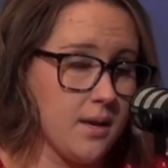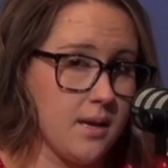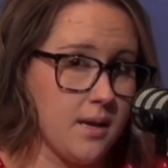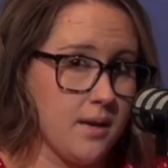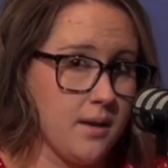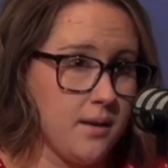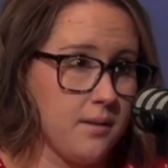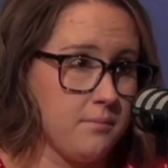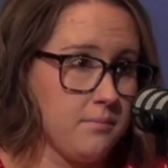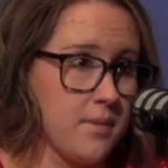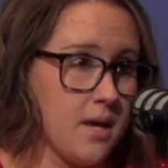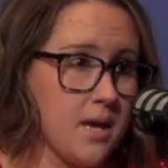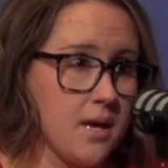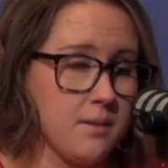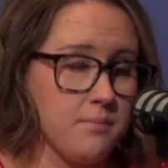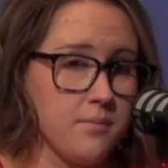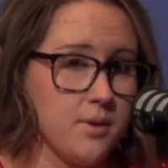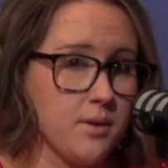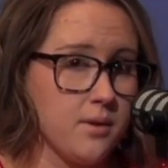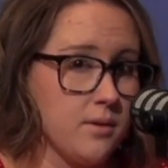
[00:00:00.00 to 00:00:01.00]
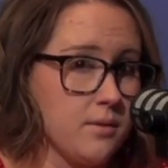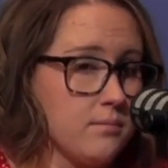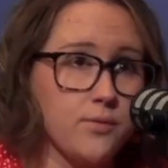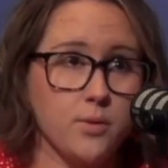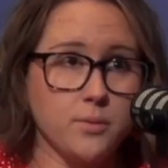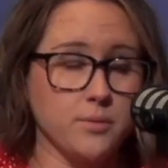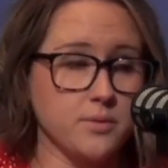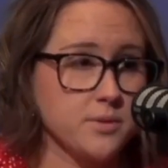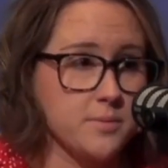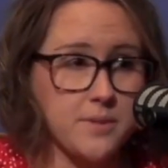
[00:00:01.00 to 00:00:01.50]
I'm a
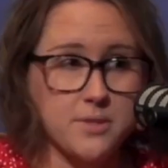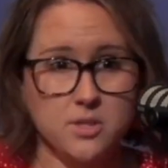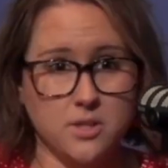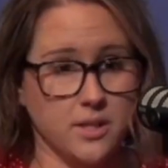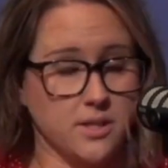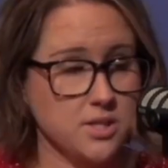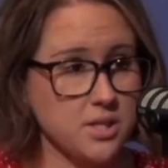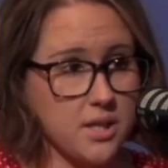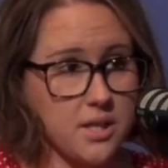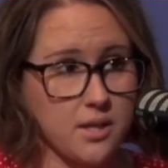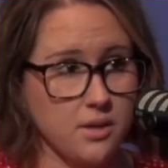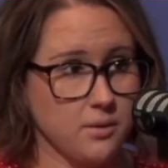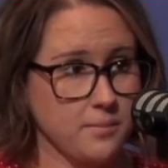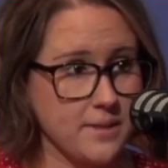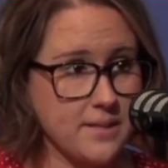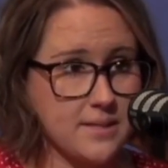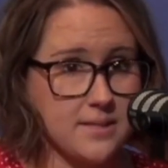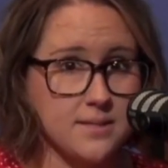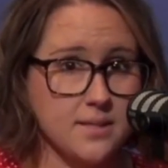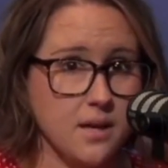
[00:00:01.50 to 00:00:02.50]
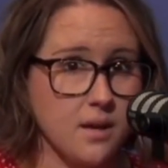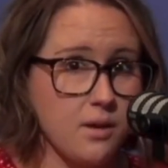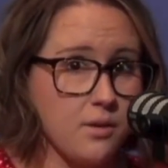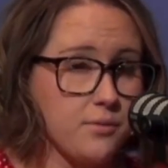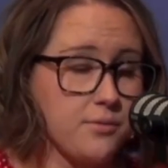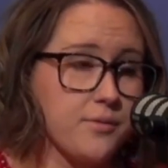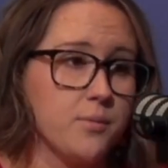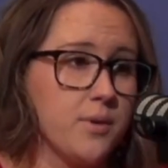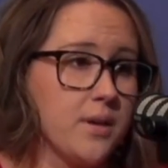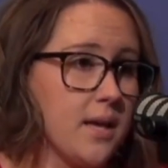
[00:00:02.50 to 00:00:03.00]
former special educator
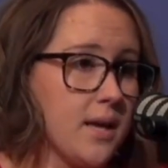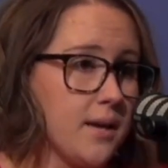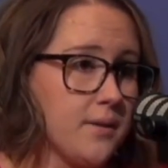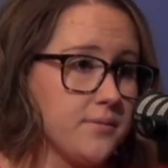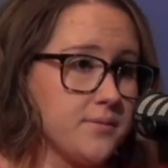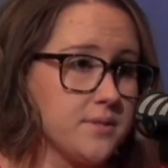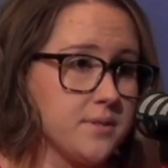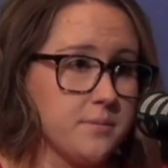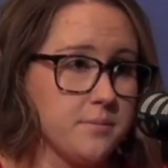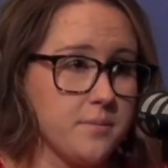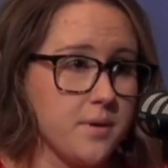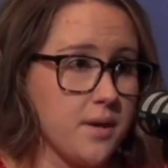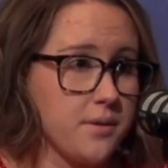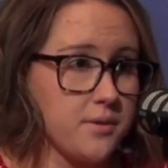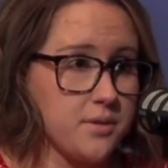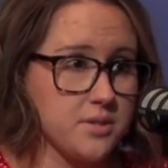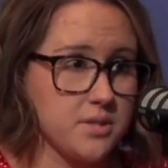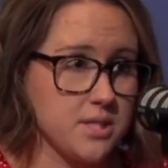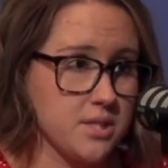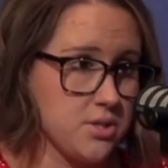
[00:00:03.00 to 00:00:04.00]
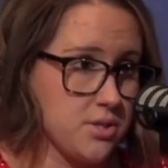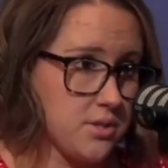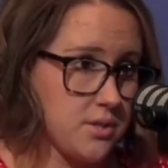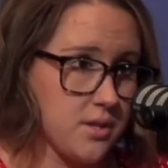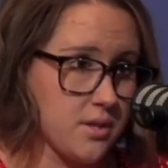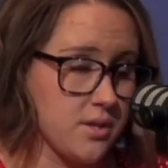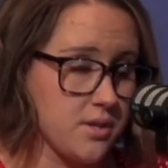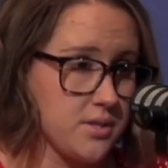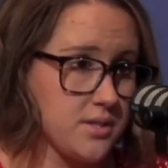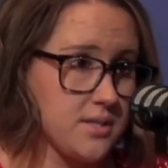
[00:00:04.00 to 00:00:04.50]
myself. We have some other teachers
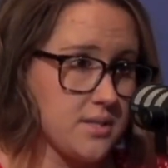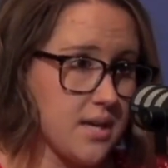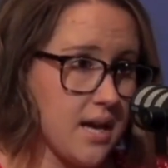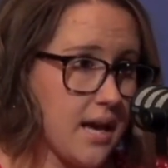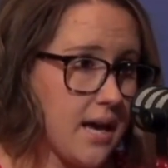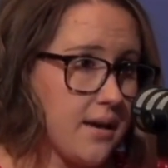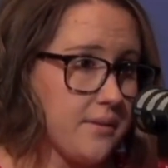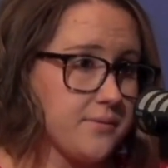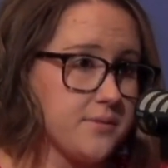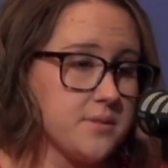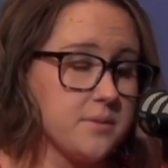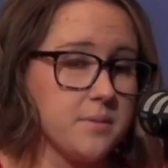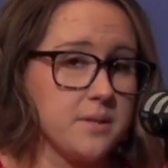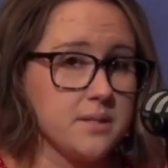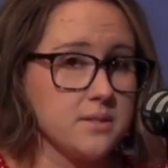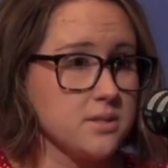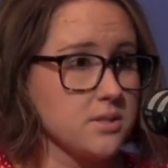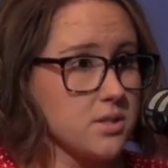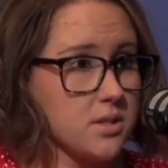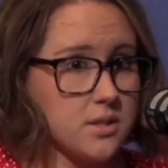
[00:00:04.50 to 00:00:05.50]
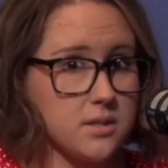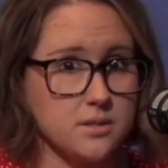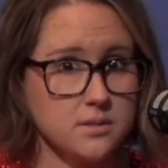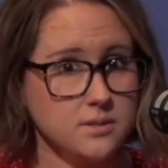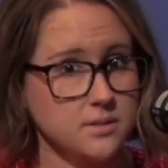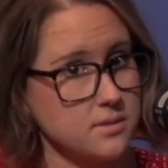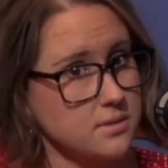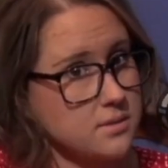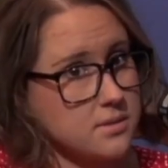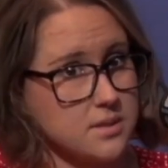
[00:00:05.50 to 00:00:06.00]
on our staff, some Head Start
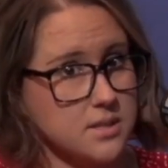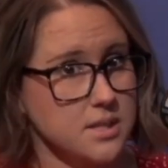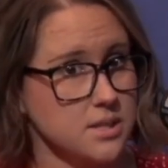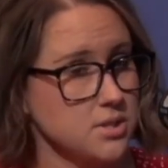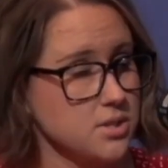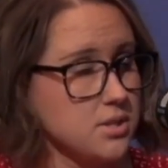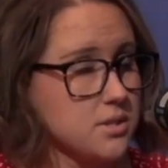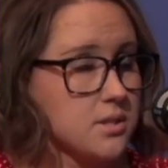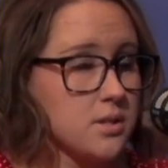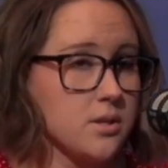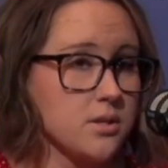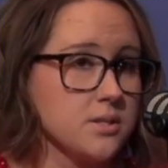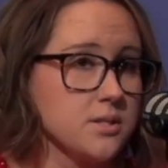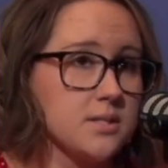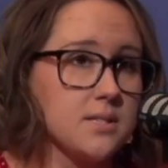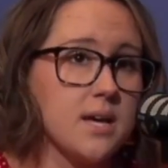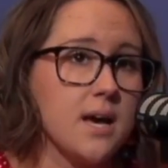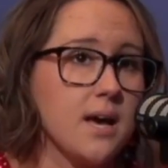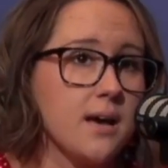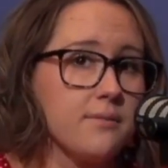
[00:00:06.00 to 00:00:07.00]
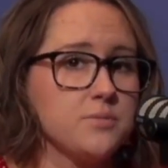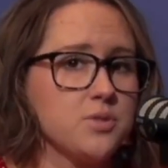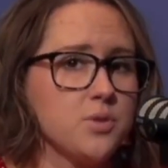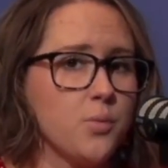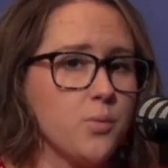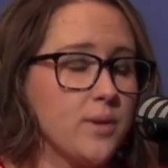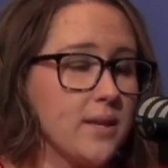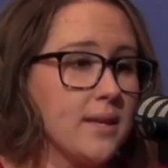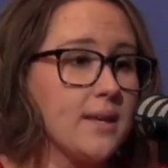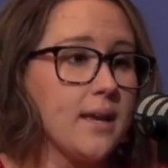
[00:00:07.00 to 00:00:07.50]
teachers in our staff. So
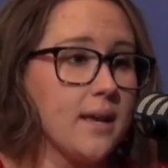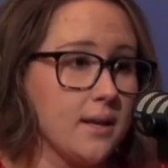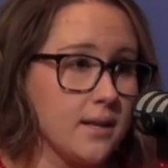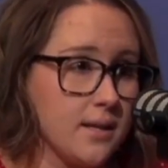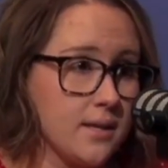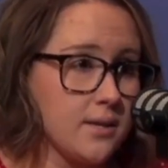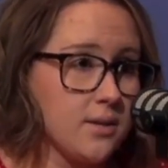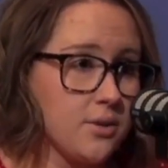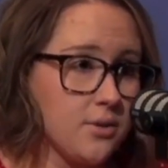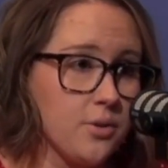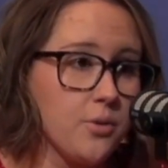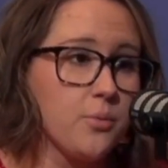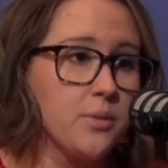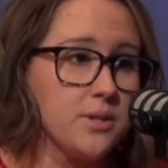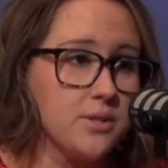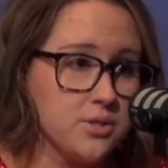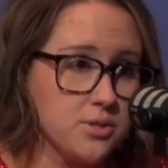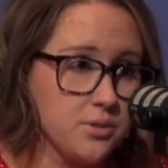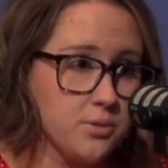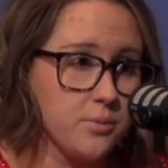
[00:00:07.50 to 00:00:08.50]
we get it. You know, we do.